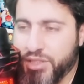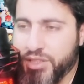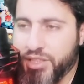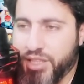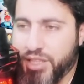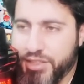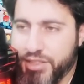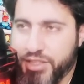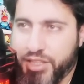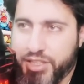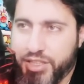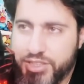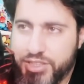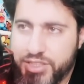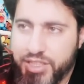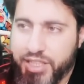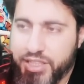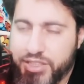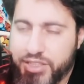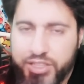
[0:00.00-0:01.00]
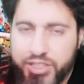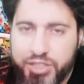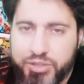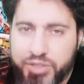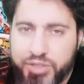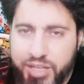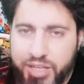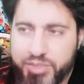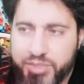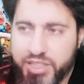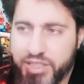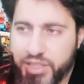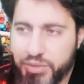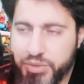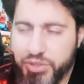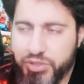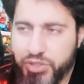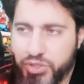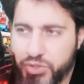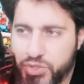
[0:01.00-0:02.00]
And Hodge's like, no, I'm not
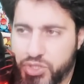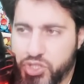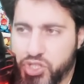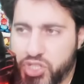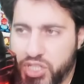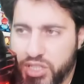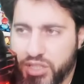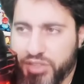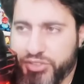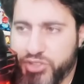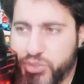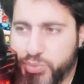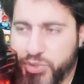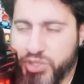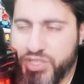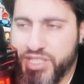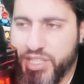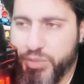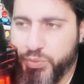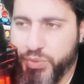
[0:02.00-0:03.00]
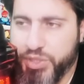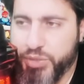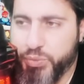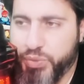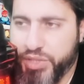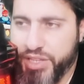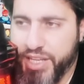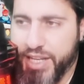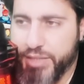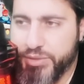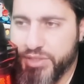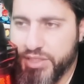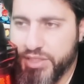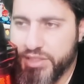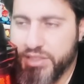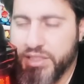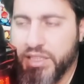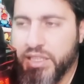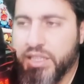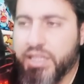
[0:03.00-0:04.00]
going to use shields because I win without
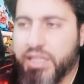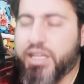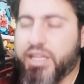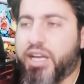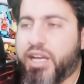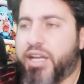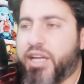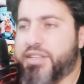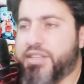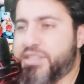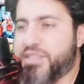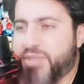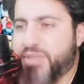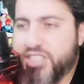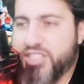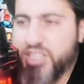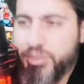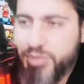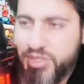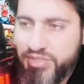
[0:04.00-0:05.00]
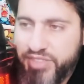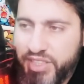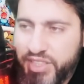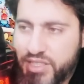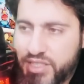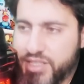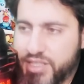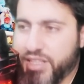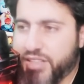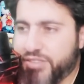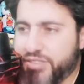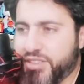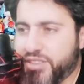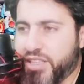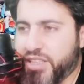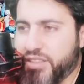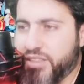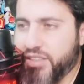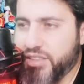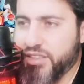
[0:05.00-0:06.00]
it. This matchup is very
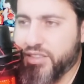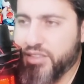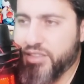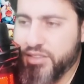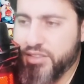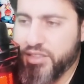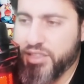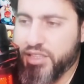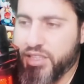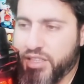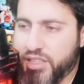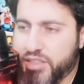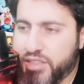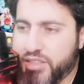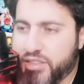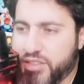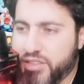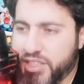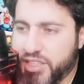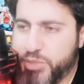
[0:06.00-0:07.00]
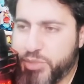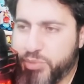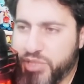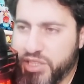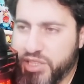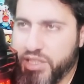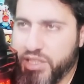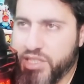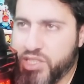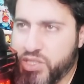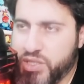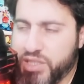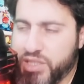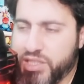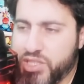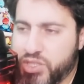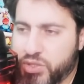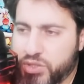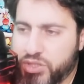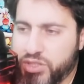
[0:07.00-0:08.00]
scuffed, I think. Diggersby needs to
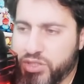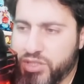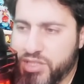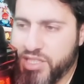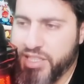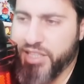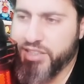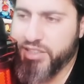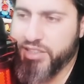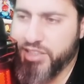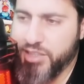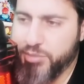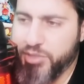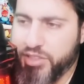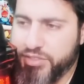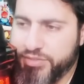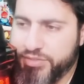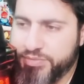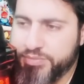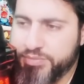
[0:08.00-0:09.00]
get a Scorching Sand debuff